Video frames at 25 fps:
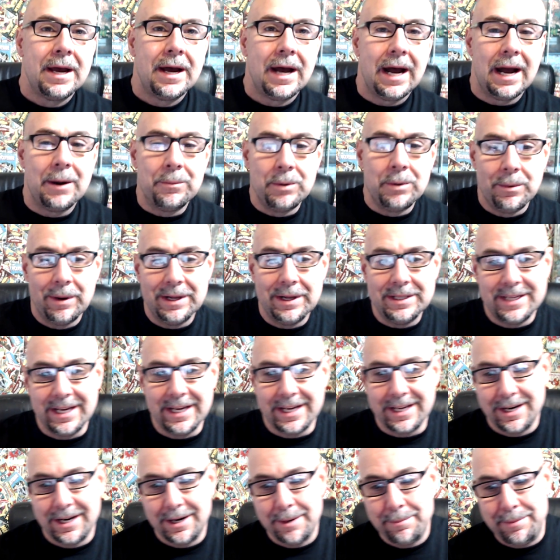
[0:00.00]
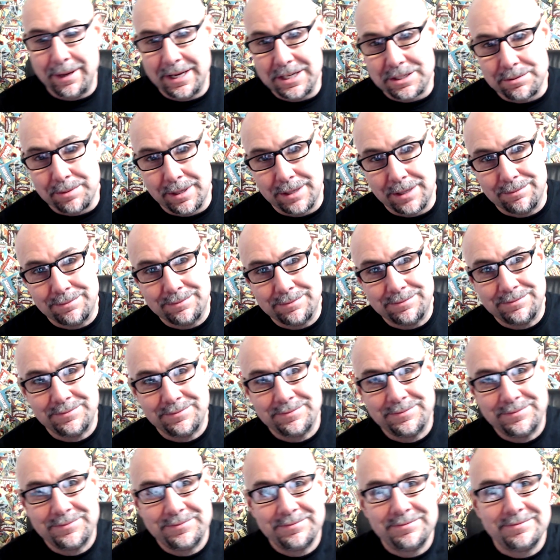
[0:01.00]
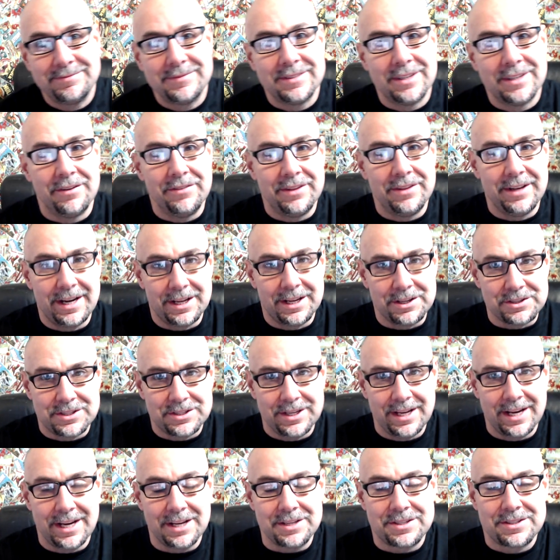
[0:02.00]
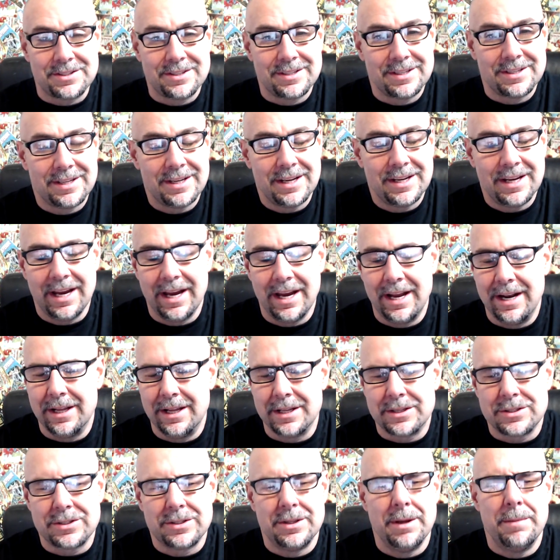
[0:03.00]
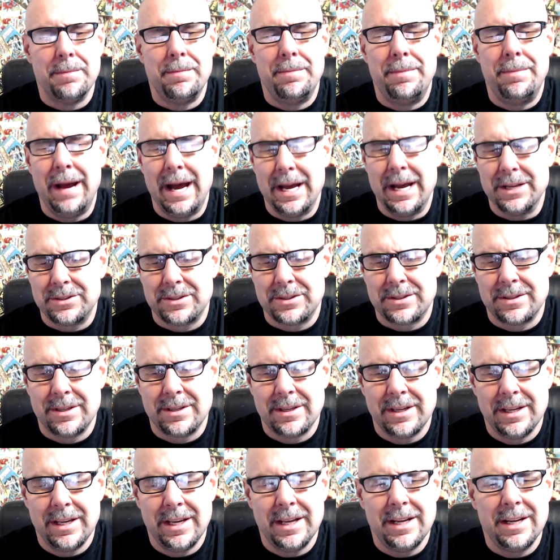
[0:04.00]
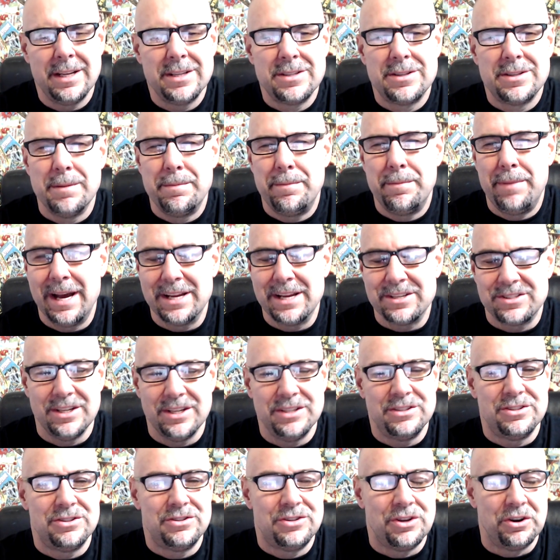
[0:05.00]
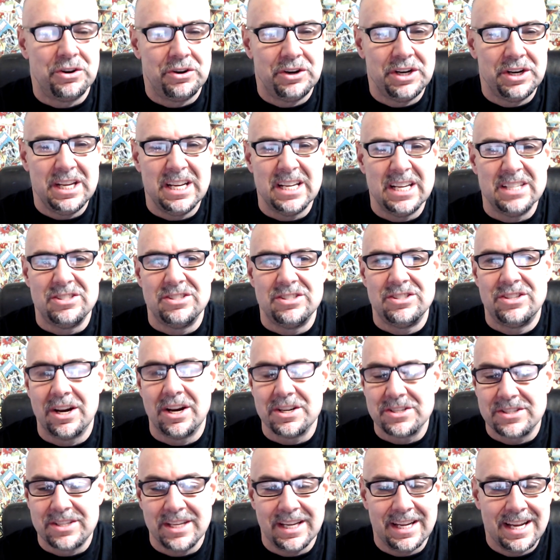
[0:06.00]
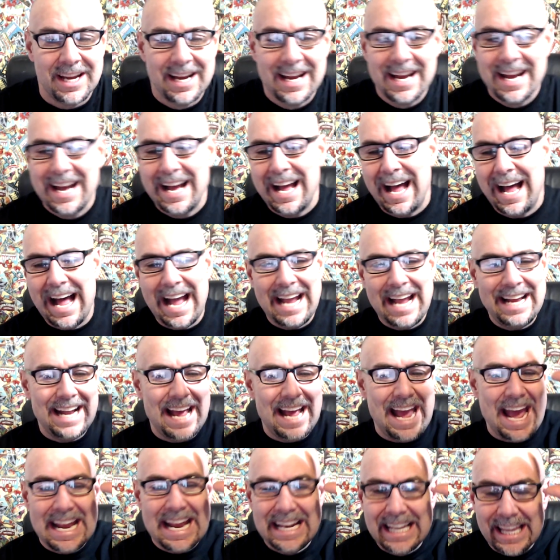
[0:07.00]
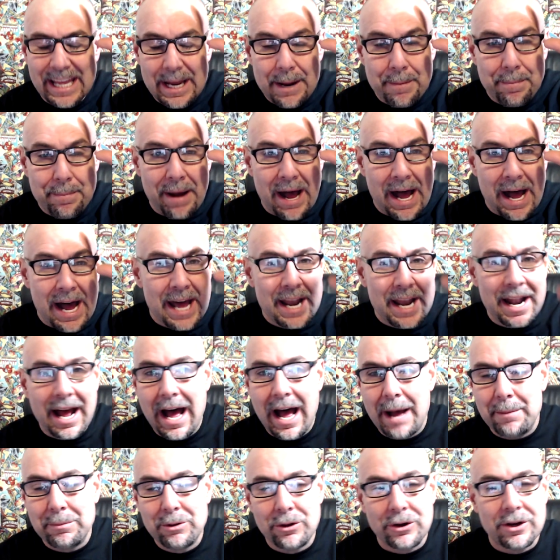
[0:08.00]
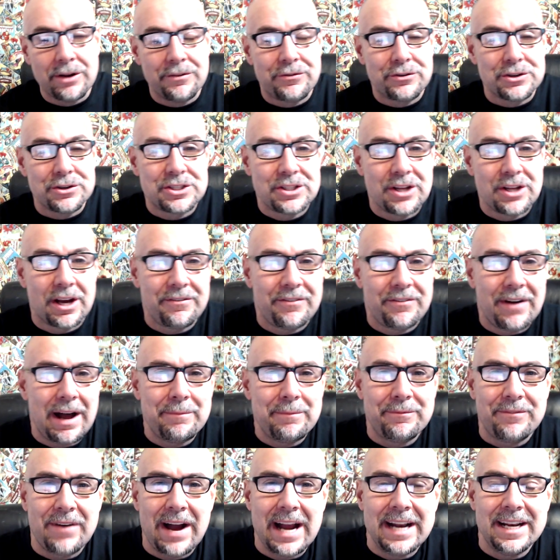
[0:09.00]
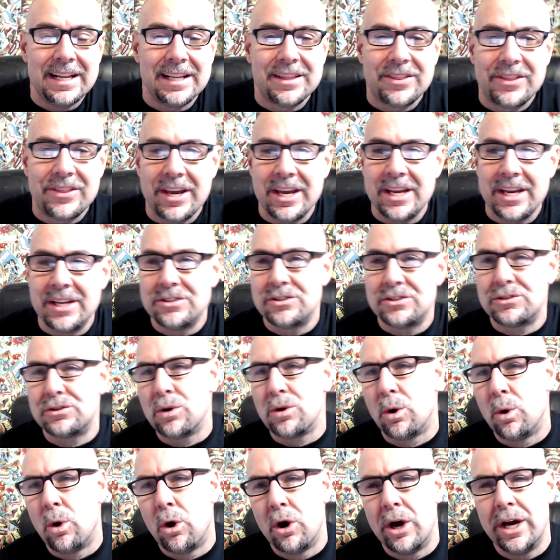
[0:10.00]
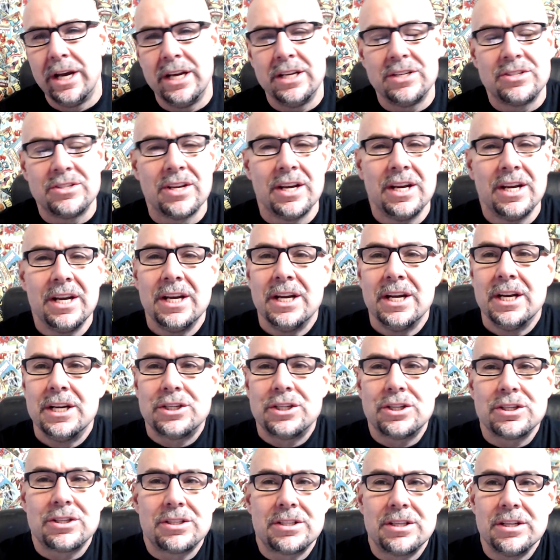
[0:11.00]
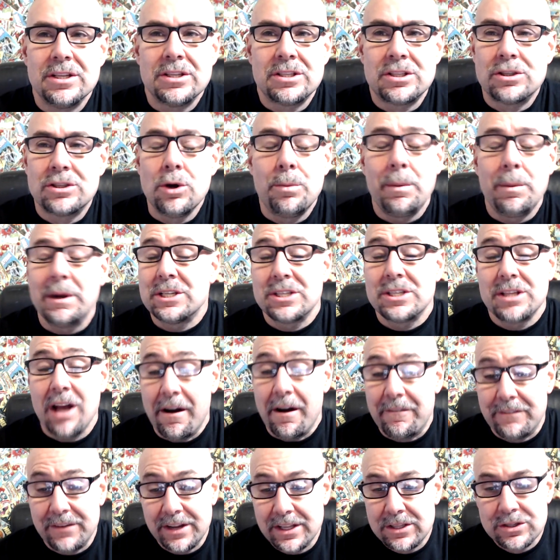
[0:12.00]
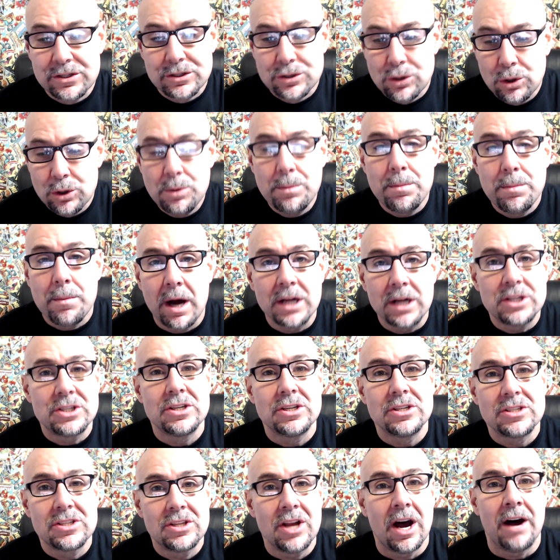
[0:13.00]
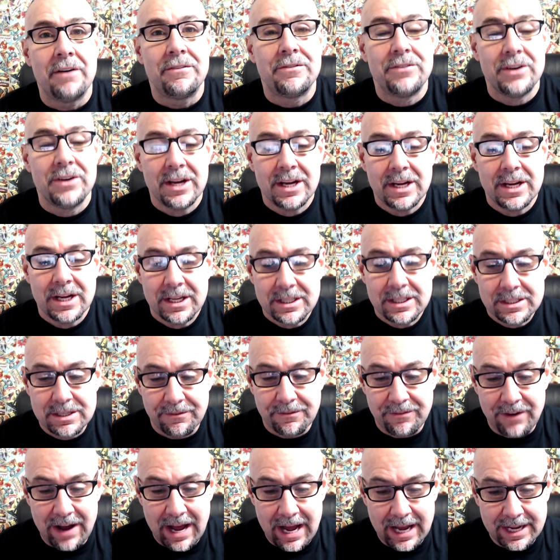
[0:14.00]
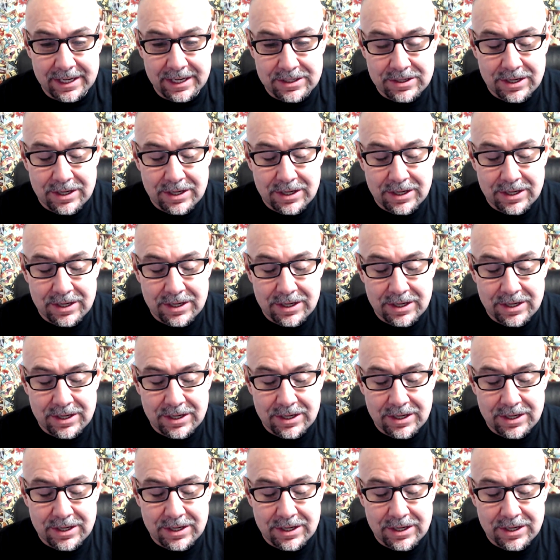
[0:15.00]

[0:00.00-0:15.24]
we went digging in a basement of an LCS, and it's the best. It is the best. It's dirty. It's dusty. I had a headlamp on. I'm looking for stuff. I'm finding things, toys, just too much stuff. It's too much stuff to find.